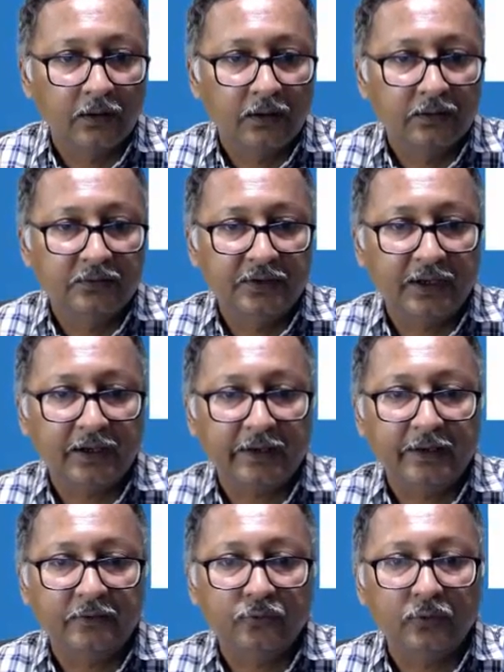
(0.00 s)
Check
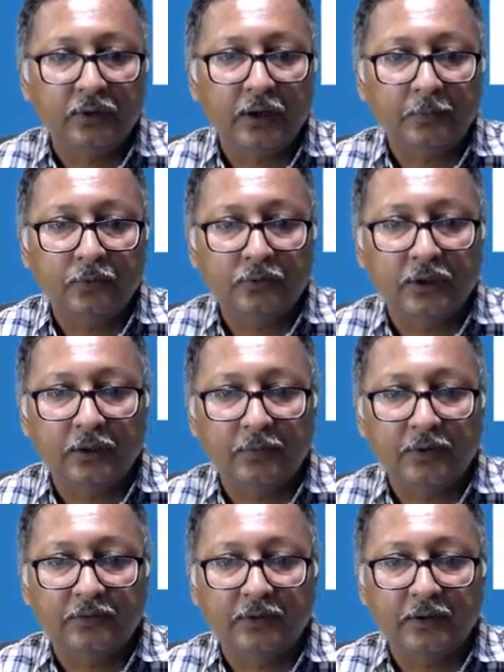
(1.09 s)
issued up to 31st
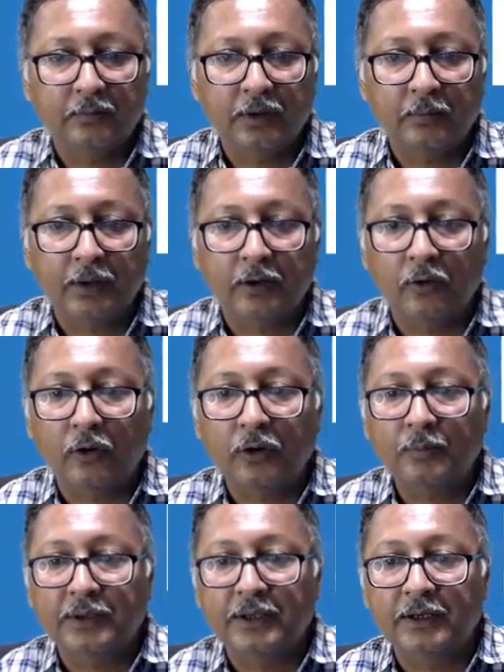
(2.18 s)
December but not
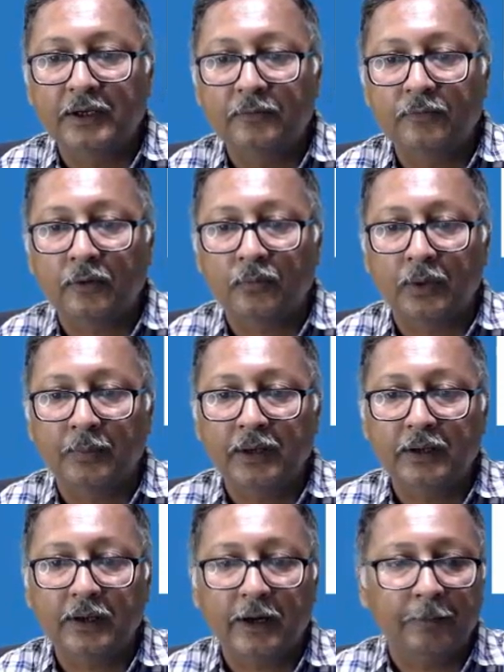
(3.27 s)
presented for payment
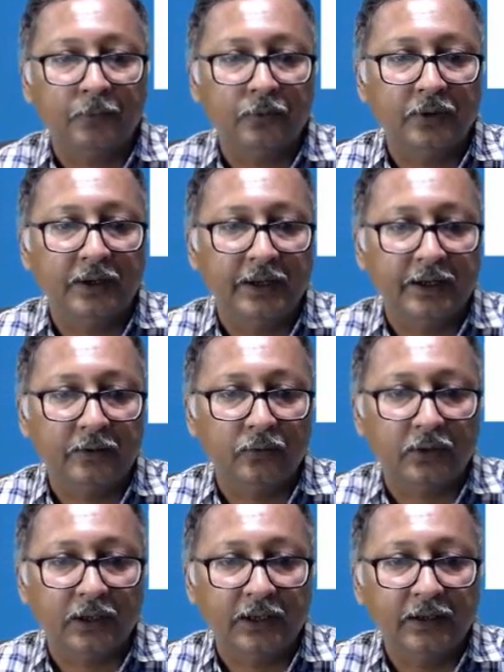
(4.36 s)
up to the date
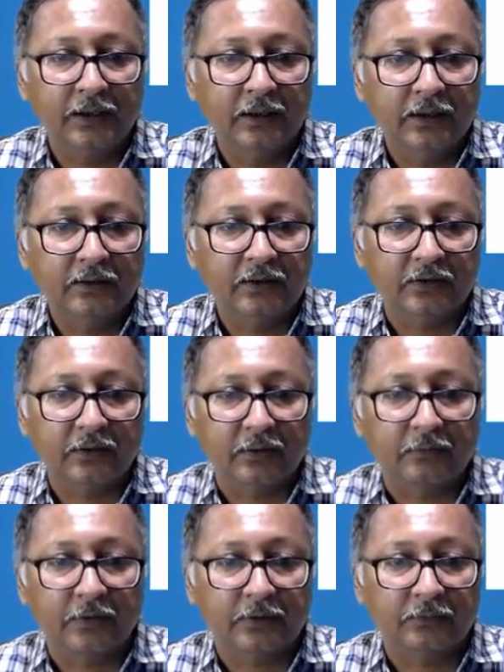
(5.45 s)
totaling
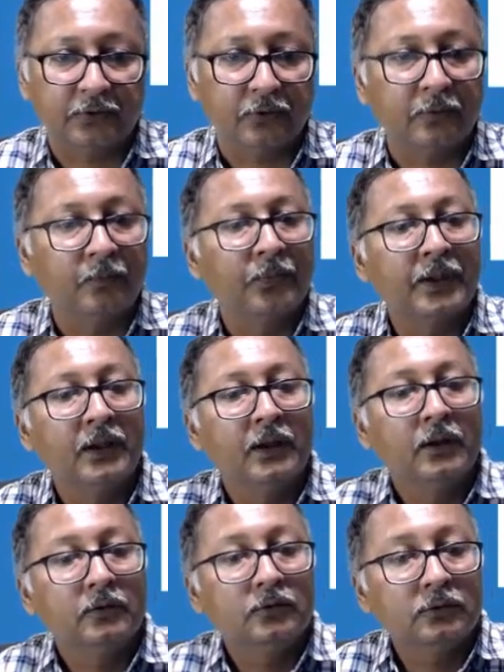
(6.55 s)
3750.
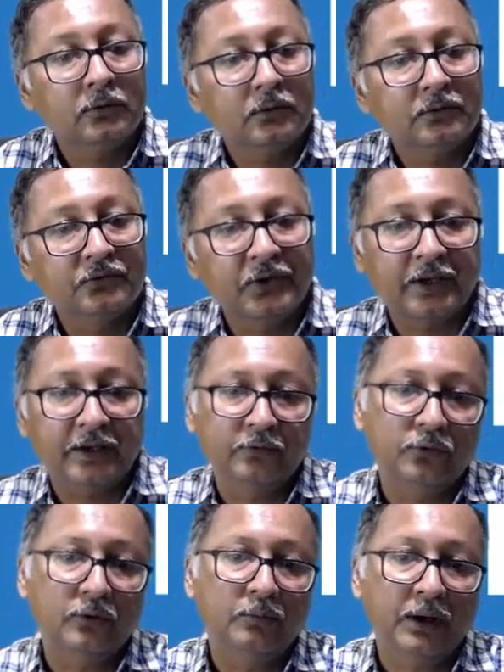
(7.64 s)
So check
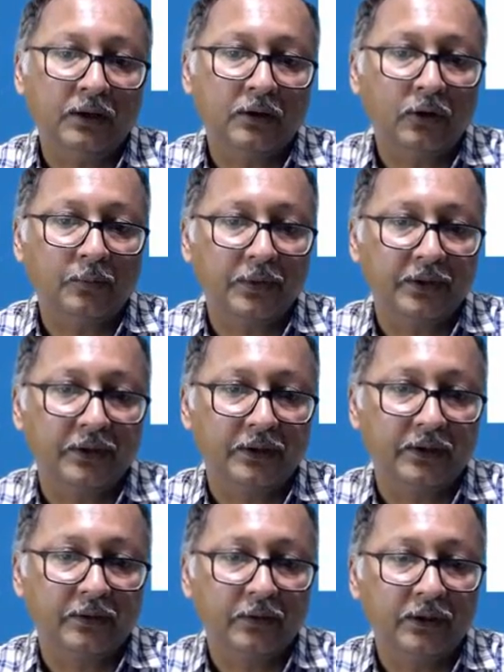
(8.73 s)
issued but not
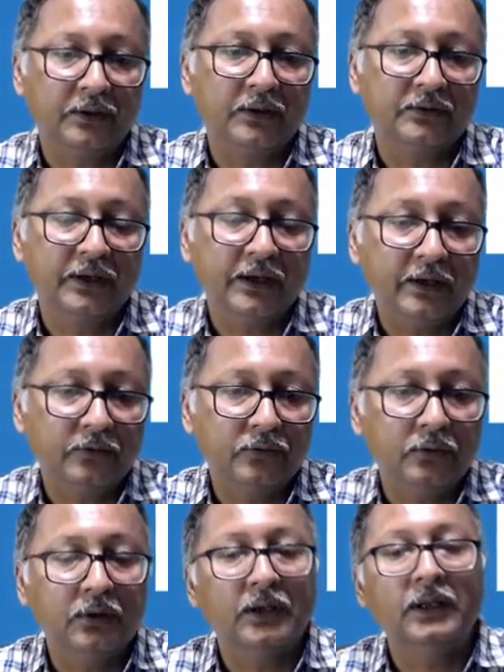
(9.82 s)
presented. When the check
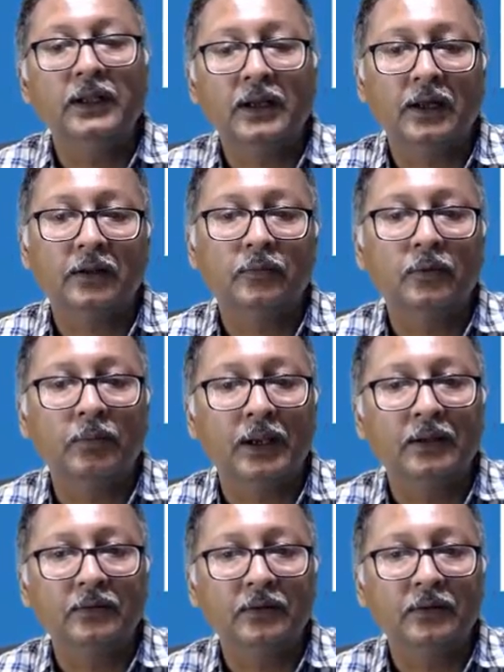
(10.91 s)
issued in the cash book balance